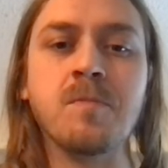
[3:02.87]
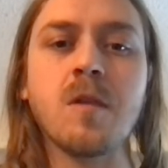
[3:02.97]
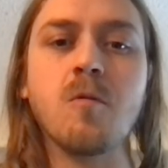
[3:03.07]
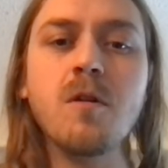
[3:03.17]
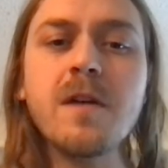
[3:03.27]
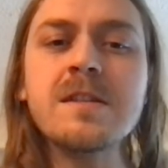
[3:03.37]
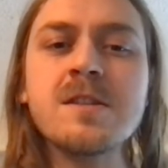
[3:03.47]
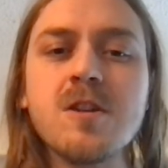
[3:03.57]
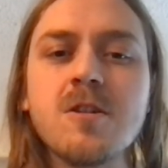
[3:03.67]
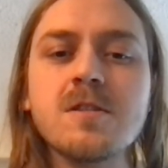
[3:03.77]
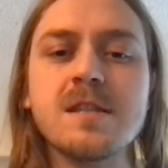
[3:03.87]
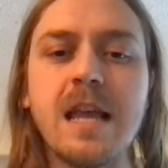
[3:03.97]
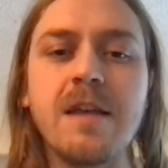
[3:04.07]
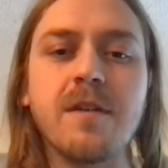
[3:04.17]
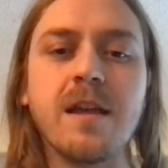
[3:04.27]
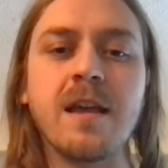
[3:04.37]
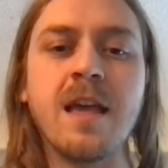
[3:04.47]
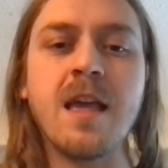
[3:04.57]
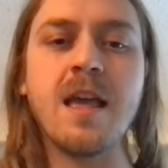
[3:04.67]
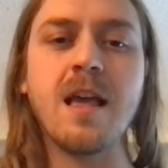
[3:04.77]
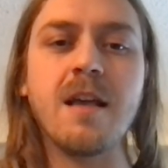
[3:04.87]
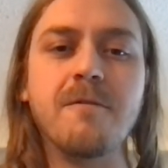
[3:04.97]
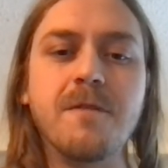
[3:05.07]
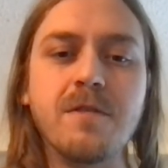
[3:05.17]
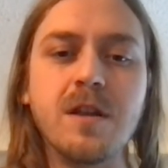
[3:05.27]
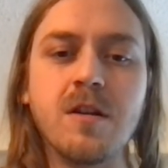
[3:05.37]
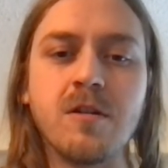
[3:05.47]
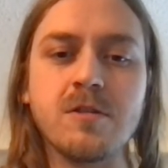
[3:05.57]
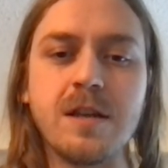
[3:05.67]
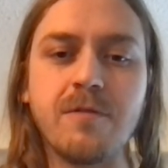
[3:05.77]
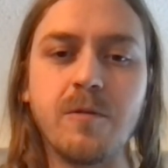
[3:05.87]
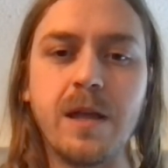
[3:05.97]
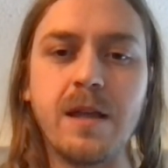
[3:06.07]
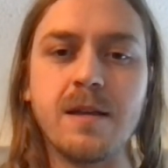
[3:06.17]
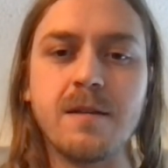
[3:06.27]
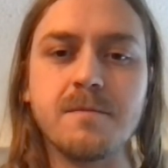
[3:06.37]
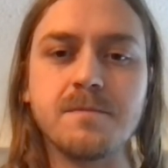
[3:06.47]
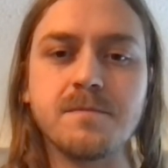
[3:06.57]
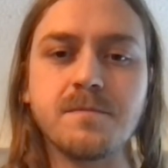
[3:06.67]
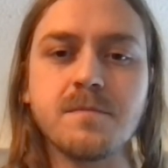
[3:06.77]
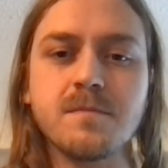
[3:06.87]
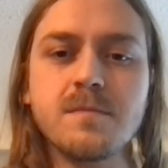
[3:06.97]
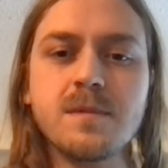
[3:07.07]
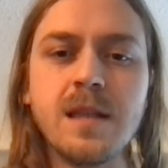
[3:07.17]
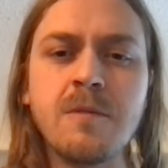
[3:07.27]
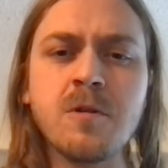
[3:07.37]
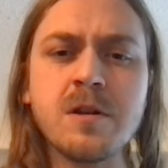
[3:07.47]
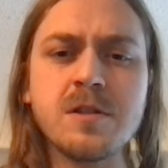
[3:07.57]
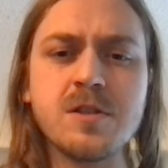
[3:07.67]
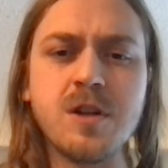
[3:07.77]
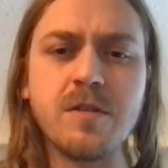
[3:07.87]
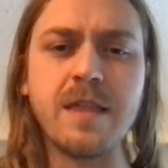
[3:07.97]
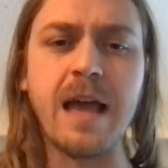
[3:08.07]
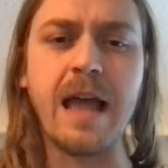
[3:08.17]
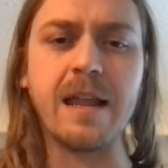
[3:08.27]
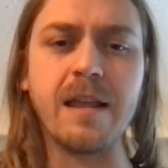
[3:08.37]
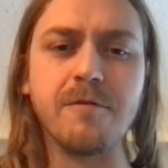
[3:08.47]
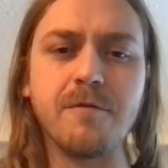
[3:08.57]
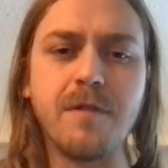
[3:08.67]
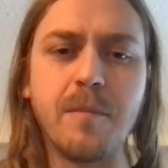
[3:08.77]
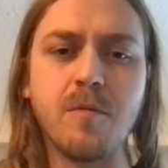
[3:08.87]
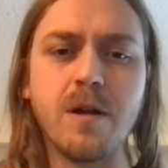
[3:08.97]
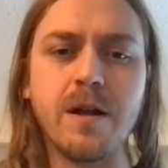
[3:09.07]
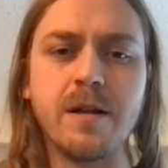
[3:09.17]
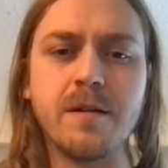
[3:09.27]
what if I start saving $50 every week? And we're going to start that in February.